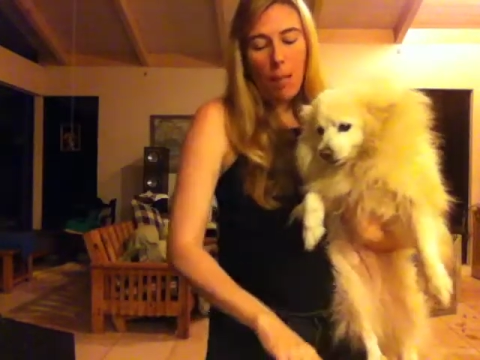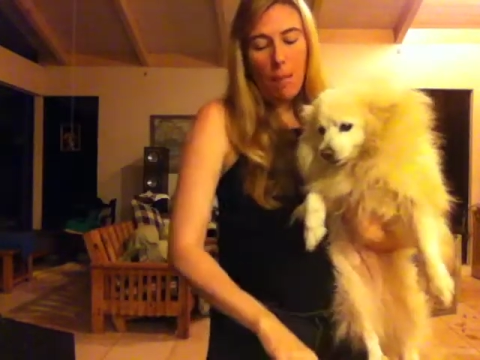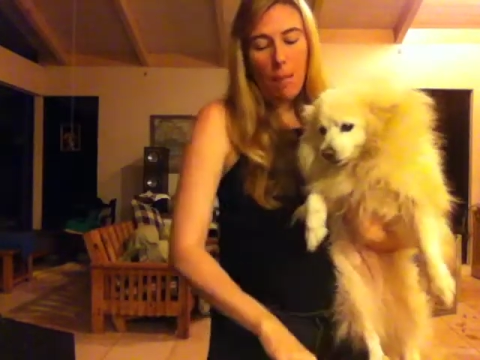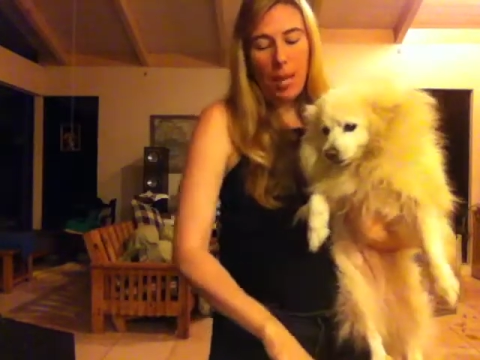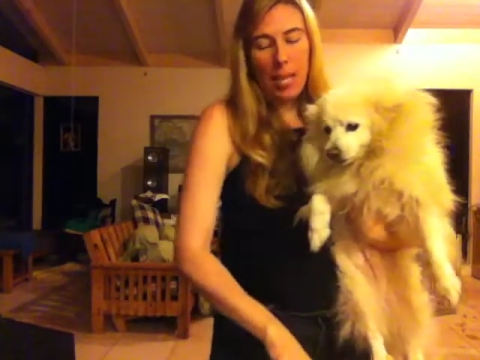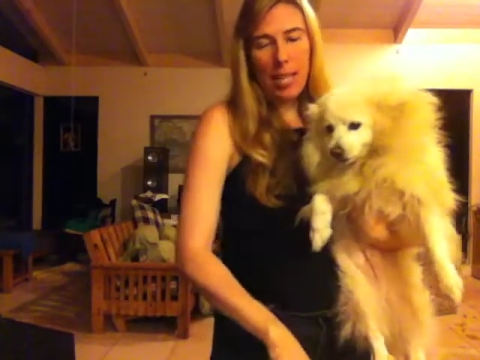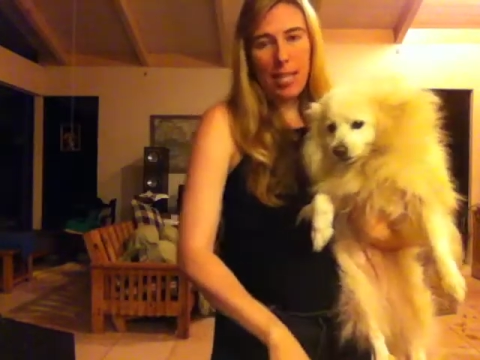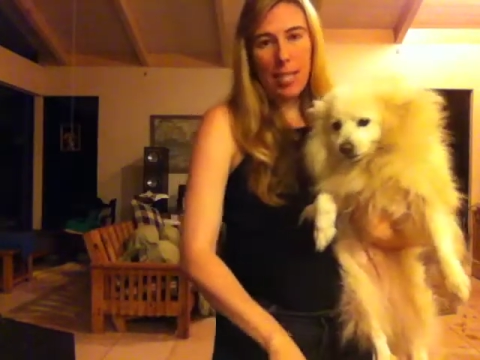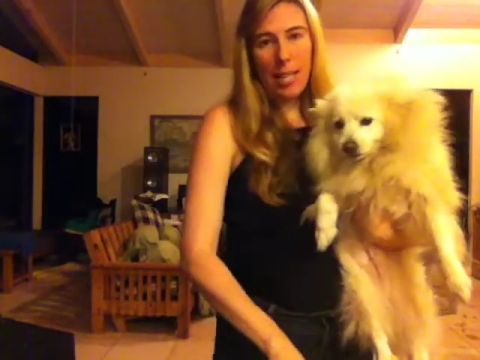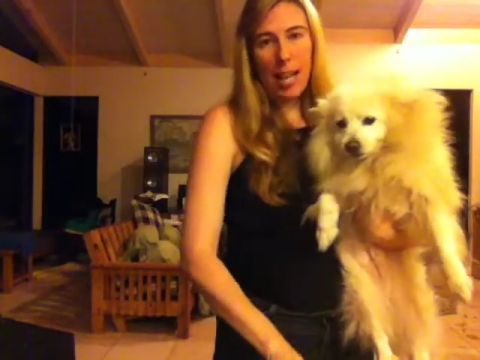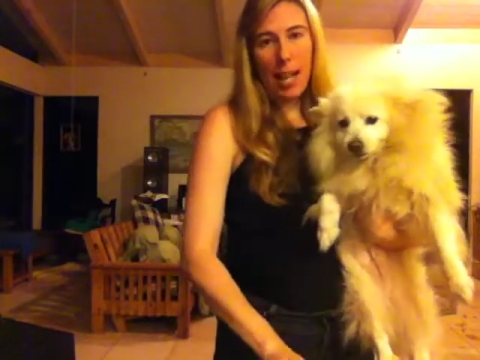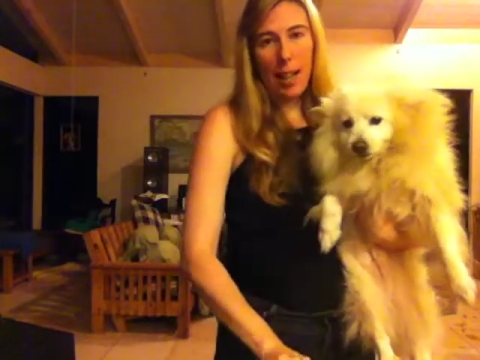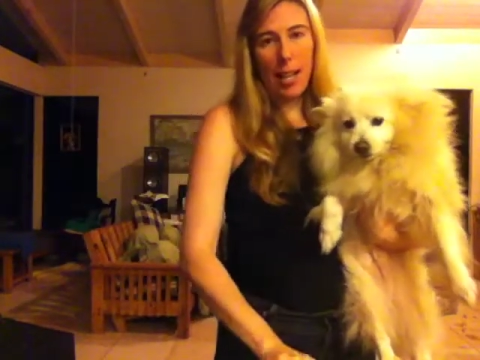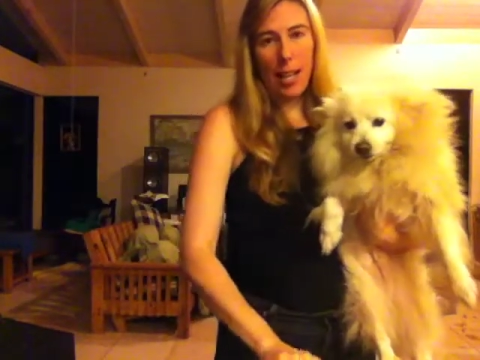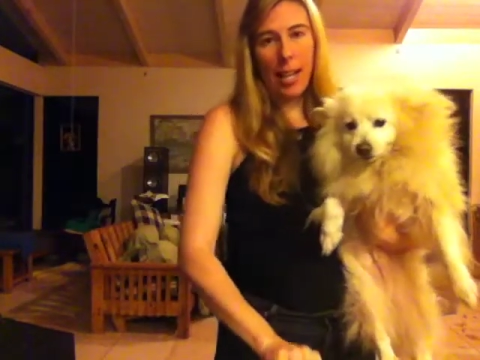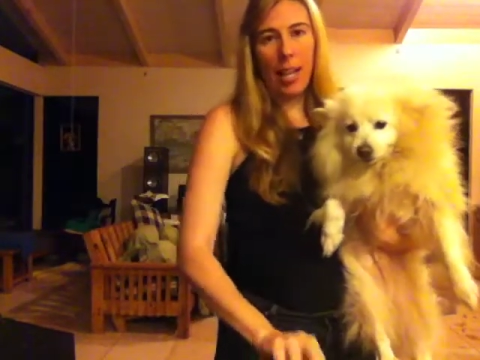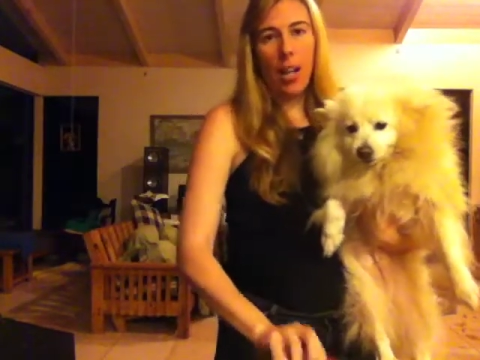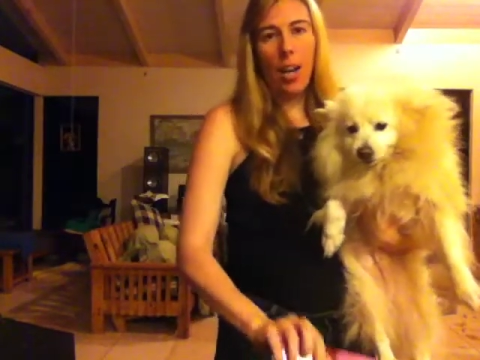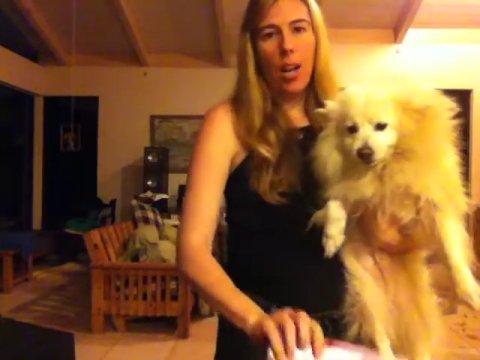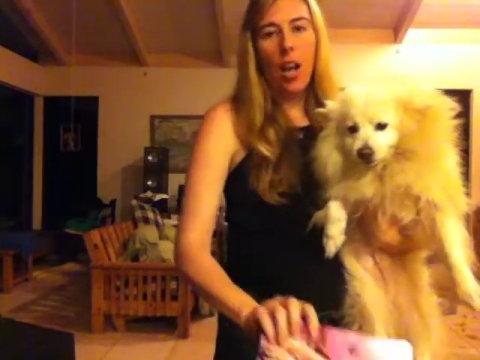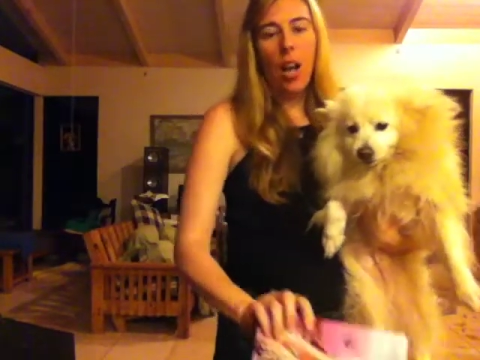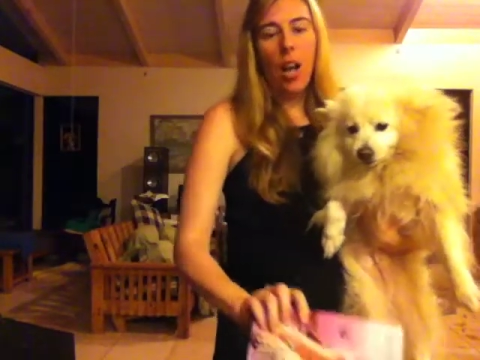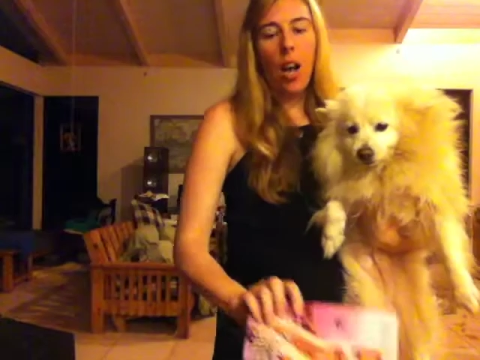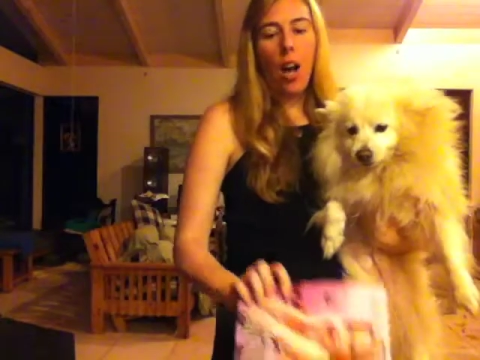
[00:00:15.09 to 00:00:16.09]
by
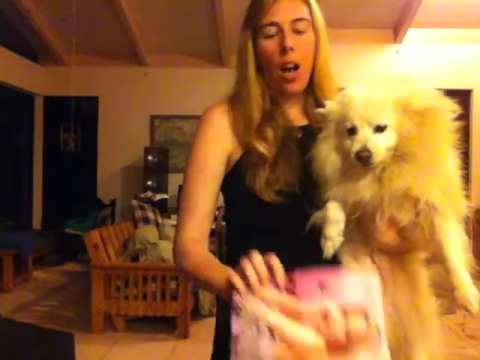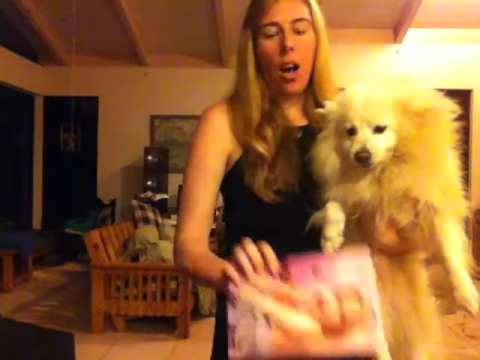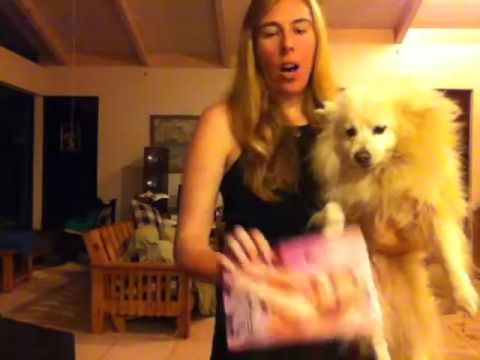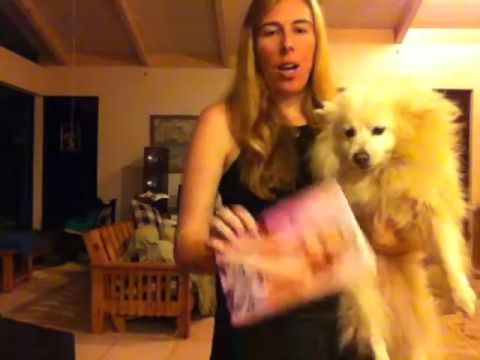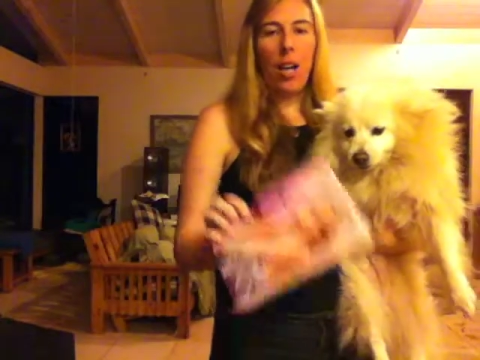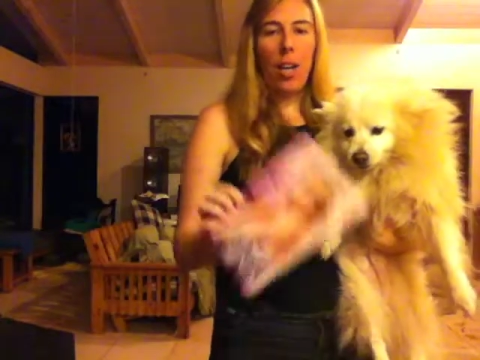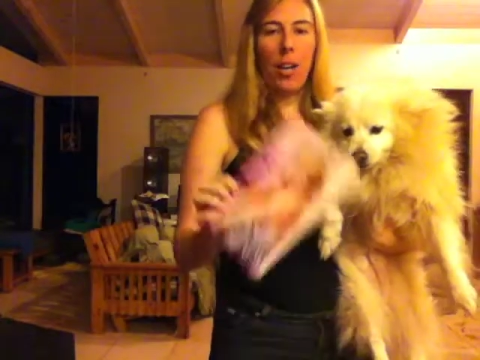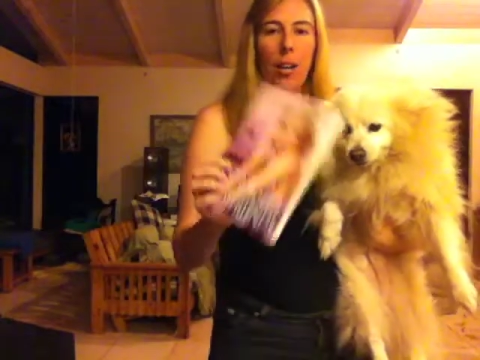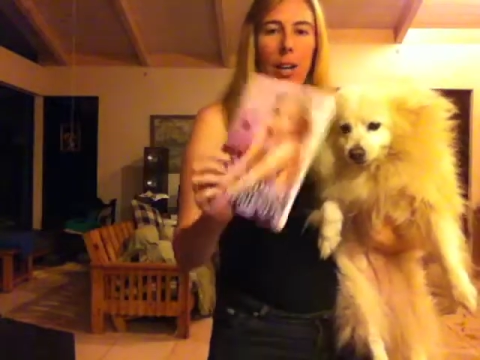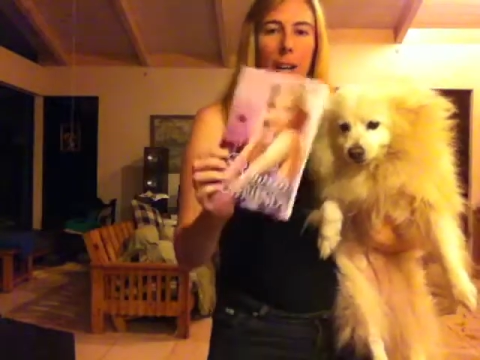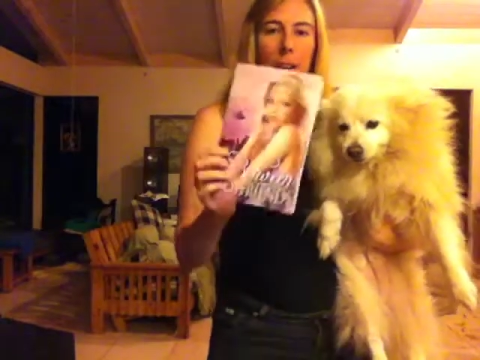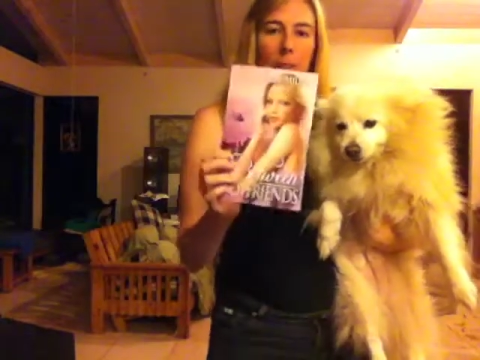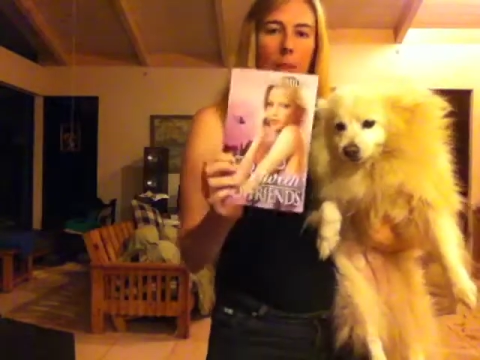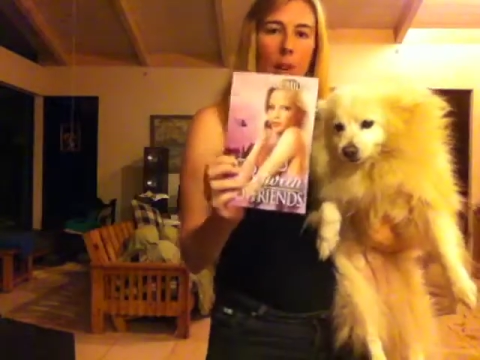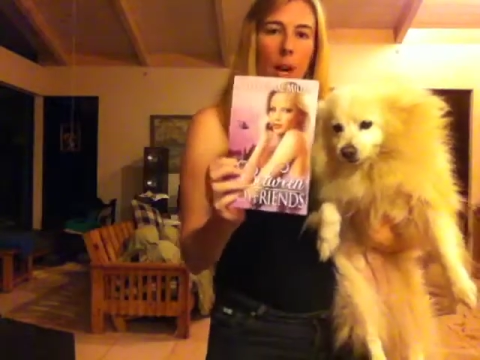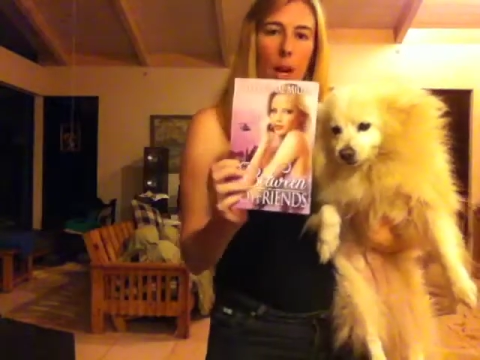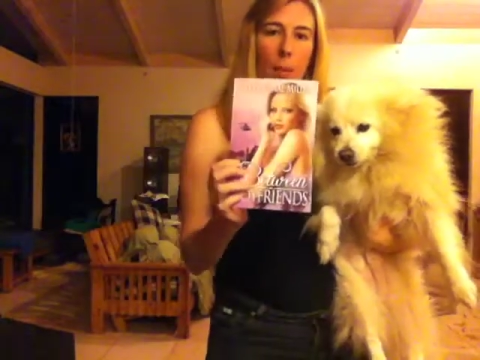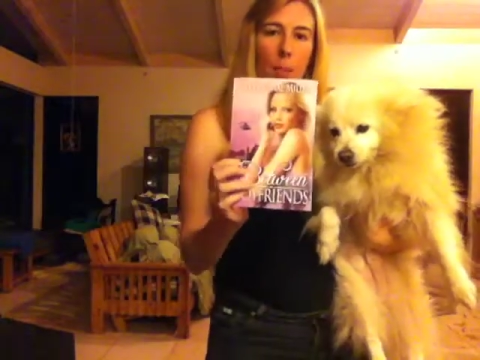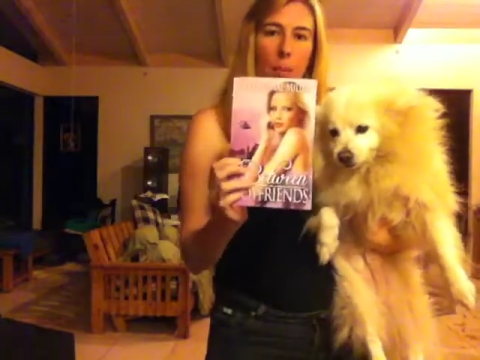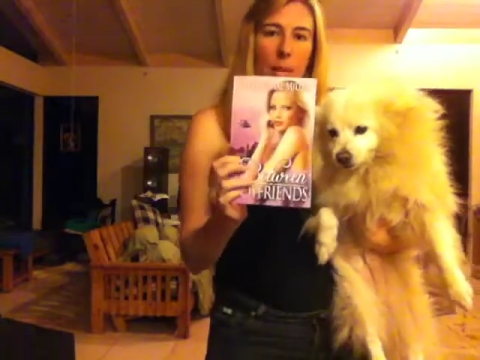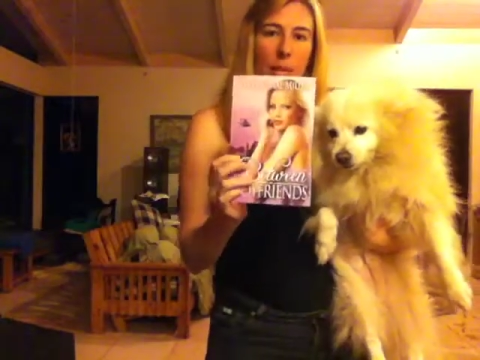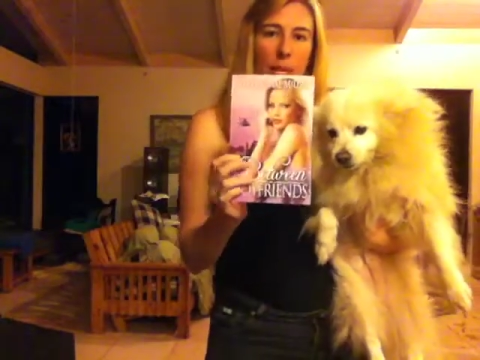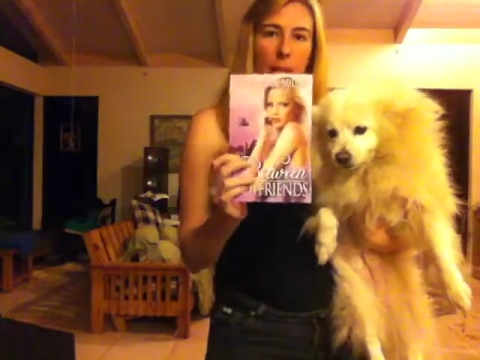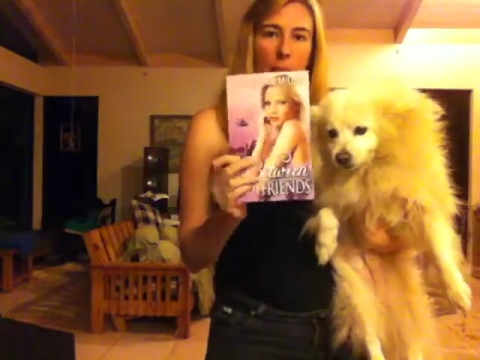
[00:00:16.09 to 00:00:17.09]
selling autographed
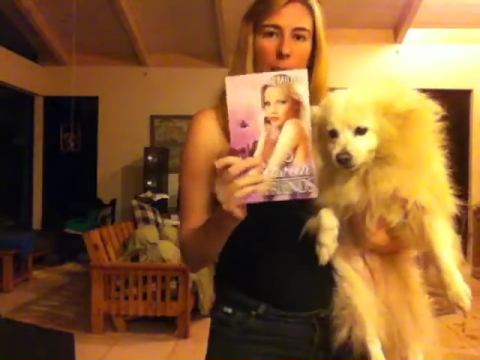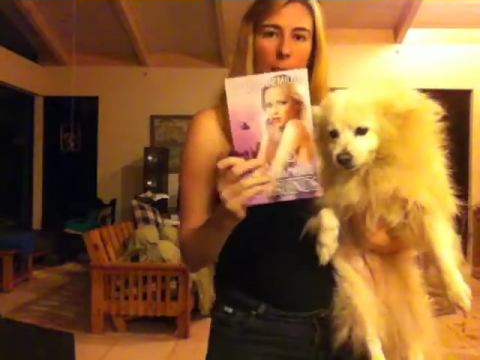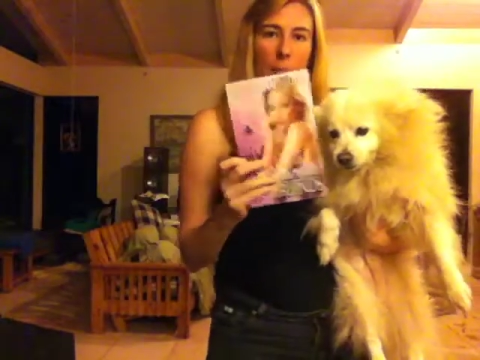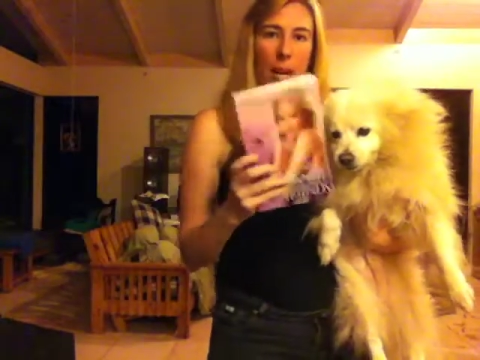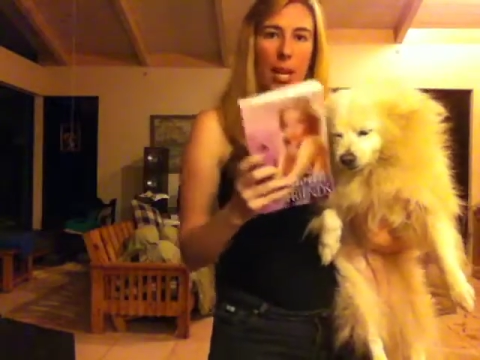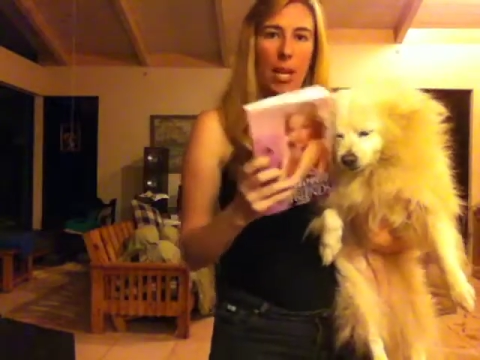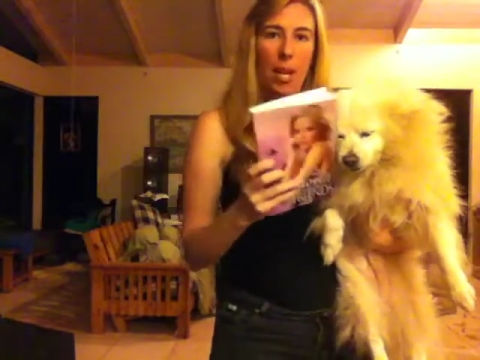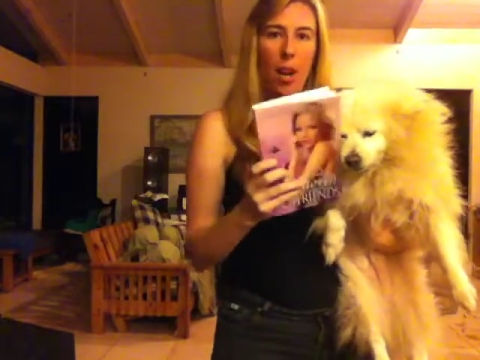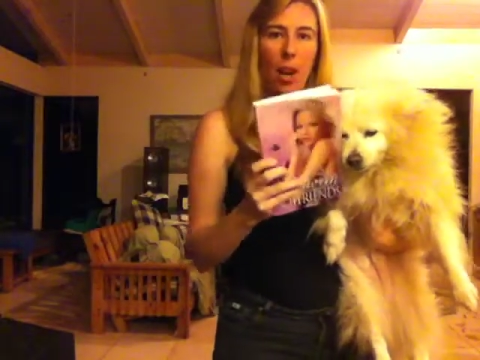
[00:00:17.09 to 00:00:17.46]
copies of my